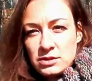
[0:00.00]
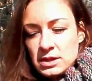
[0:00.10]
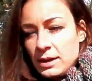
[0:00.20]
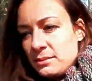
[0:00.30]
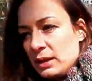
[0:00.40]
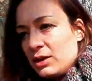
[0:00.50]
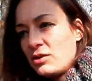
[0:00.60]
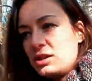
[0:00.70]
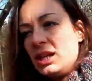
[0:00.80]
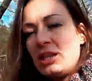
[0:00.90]
to them,
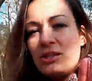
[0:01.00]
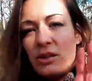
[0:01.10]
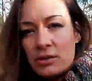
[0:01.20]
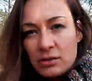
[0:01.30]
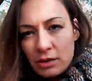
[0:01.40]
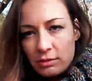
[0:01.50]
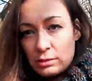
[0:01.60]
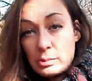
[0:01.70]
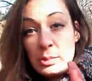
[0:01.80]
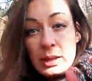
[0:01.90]
because it's your
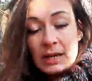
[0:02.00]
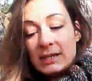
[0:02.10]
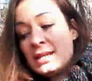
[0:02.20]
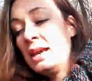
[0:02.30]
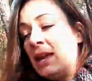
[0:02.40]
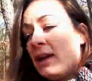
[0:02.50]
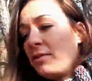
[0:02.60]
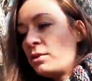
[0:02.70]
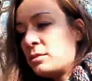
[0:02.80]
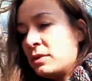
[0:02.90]
role. But
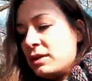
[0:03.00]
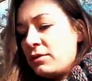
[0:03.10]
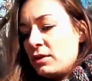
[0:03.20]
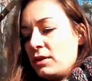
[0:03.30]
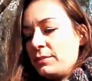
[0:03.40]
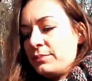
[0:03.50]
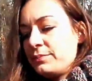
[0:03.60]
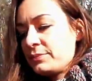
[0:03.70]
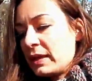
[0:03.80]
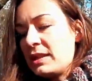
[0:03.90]
from
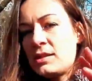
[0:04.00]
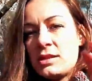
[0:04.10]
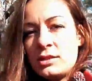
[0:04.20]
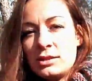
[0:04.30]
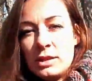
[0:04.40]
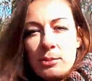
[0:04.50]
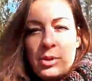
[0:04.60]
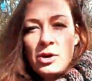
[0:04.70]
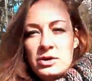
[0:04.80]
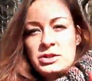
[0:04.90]
at a certain
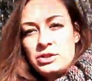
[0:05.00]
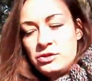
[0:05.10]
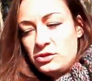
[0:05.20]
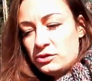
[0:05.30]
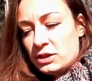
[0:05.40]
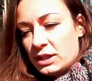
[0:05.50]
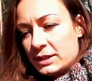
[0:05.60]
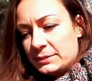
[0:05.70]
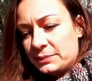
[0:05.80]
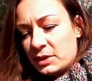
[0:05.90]
point, you should
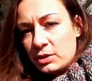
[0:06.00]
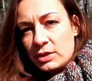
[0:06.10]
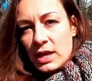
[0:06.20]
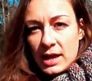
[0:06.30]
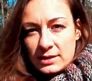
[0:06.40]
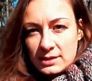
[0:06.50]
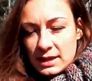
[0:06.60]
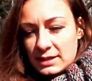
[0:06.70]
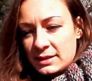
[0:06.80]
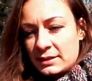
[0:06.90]
realize
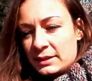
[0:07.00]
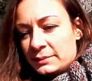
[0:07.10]
that